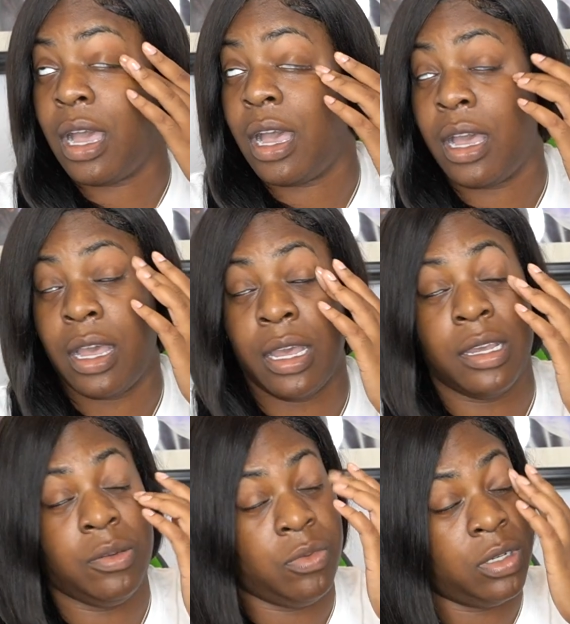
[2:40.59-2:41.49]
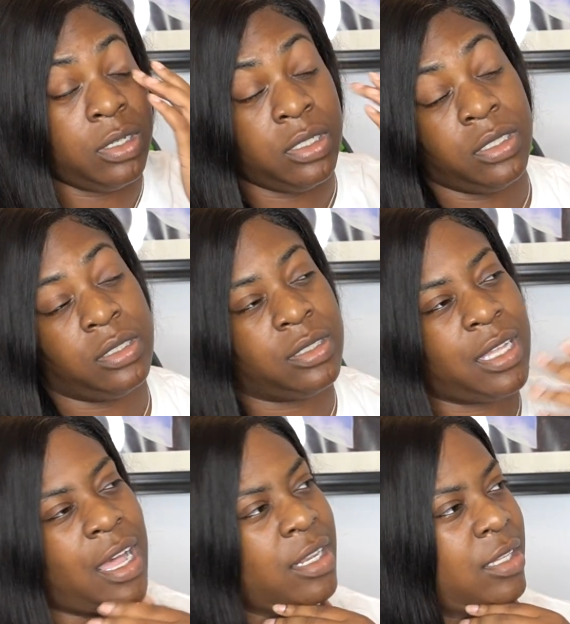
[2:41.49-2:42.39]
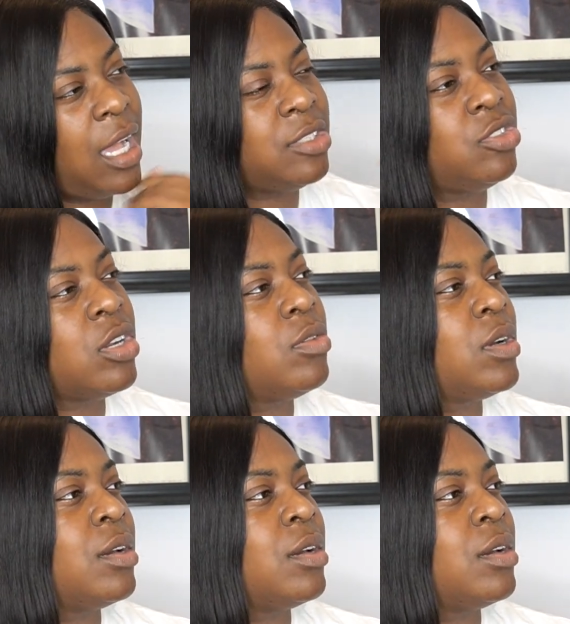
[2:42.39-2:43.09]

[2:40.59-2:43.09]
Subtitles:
I struggled